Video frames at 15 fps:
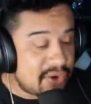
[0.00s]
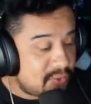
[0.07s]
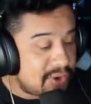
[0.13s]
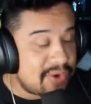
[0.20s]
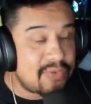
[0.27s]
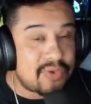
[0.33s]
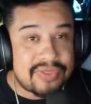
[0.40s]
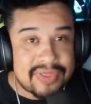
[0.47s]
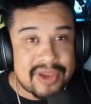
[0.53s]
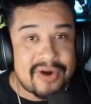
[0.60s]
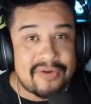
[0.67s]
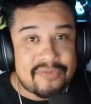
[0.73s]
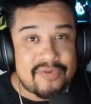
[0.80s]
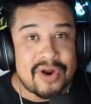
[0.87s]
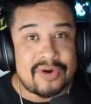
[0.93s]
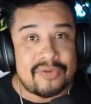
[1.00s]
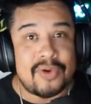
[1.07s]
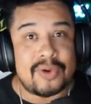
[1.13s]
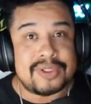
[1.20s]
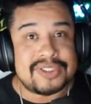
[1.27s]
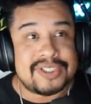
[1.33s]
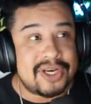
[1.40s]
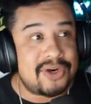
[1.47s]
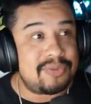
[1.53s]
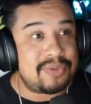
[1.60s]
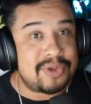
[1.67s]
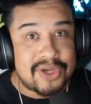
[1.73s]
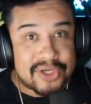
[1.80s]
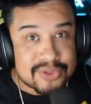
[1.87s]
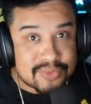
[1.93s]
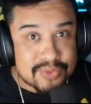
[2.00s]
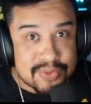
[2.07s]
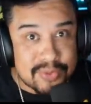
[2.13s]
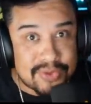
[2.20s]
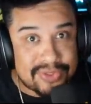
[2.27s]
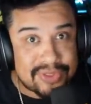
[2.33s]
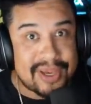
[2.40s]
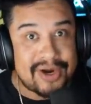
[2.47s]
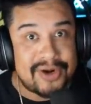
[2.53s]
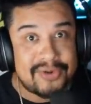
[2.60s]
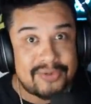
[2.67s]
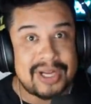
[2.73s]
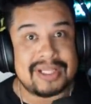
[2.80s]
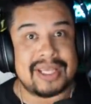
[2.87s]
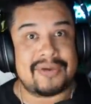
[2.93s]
We were there front row and center because we were there, right?